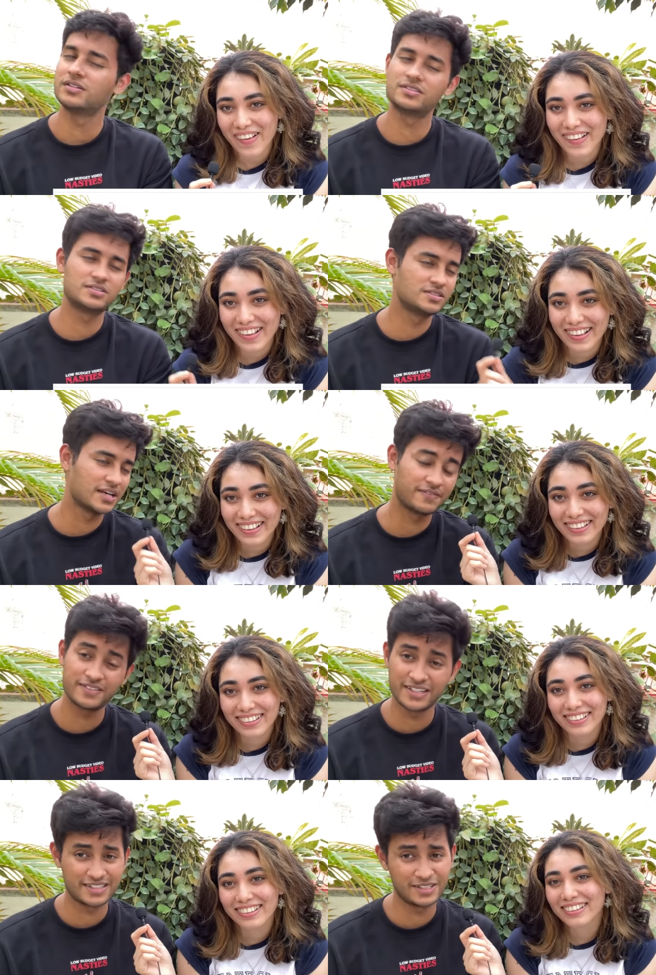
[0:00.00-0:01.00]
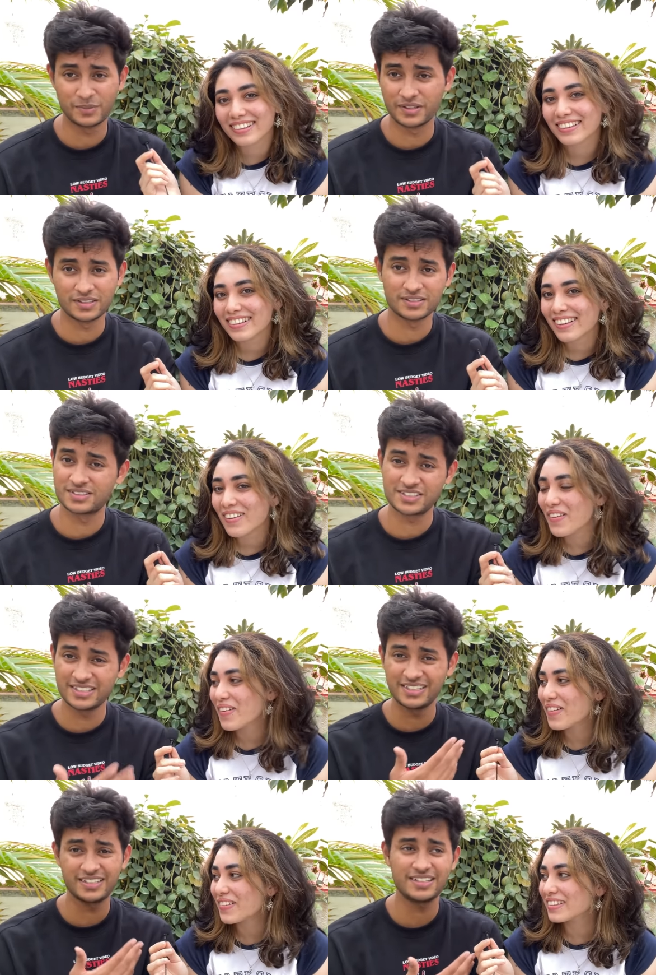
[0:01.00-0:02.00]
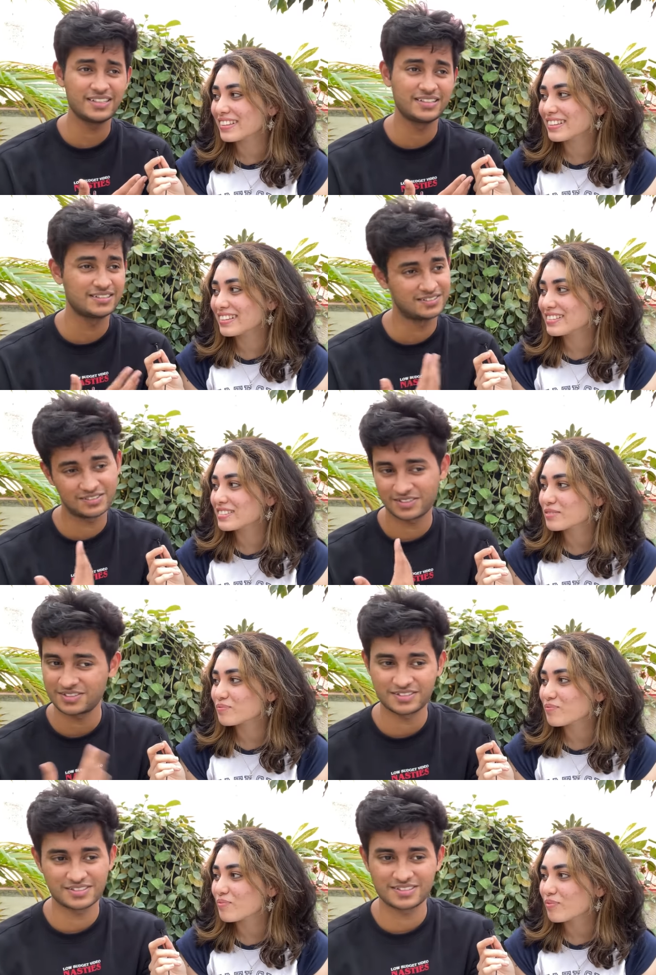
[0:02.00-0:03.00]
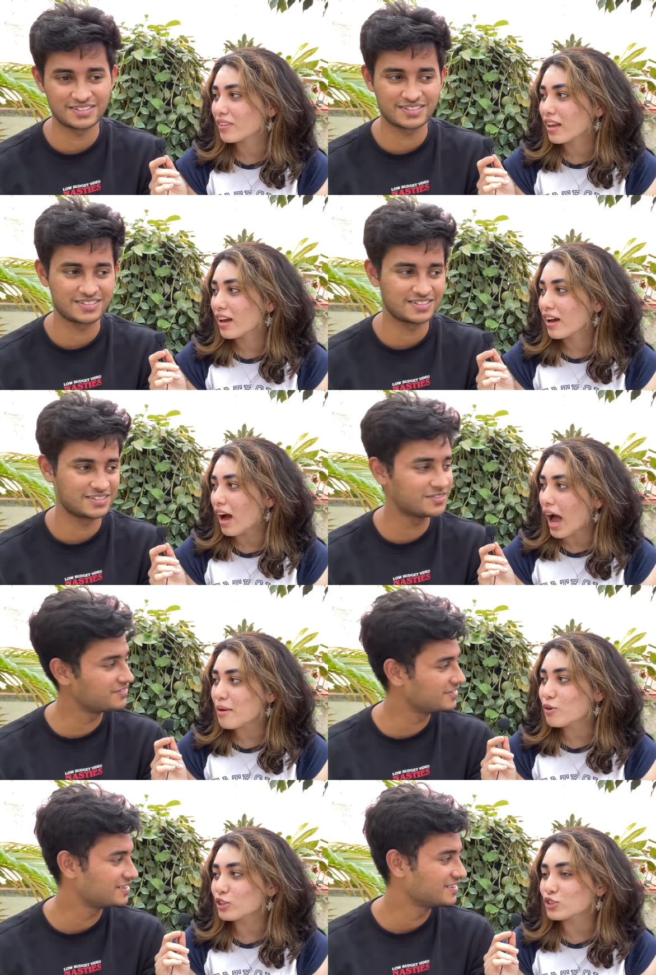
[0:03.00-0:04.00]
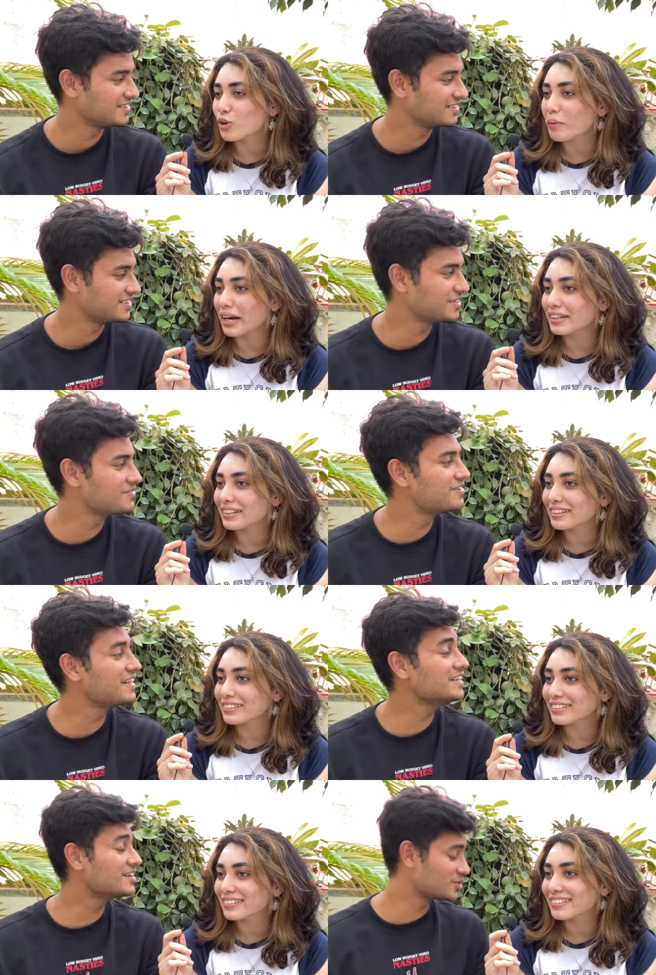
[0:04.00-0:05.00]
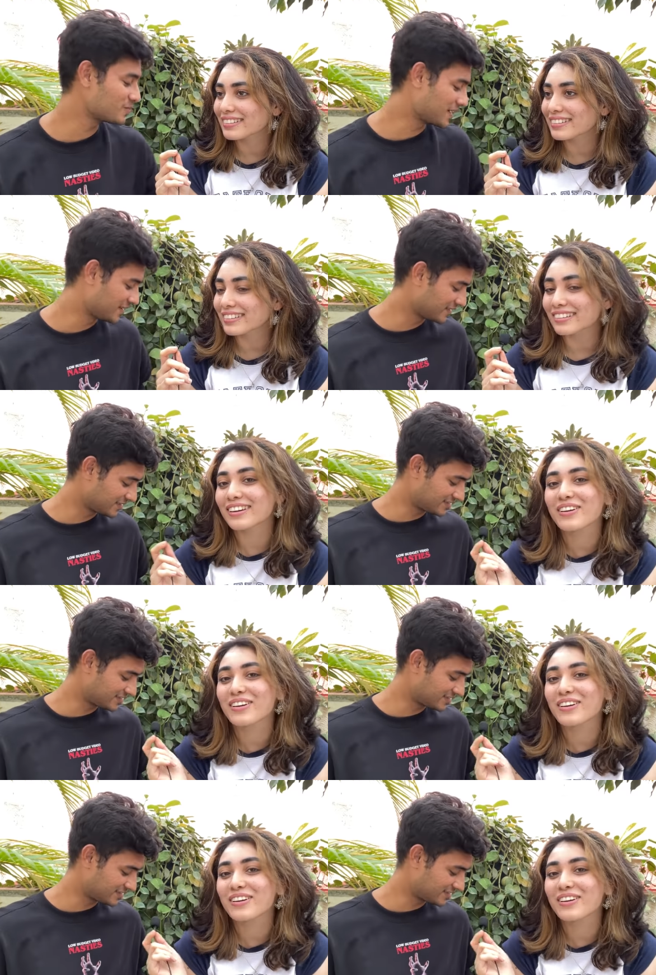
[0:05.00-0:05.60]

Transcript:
Speaker 1: it's definitely me. She is I'm
Speaker 2: also romantic. You're
Speaker 1: very unromantic.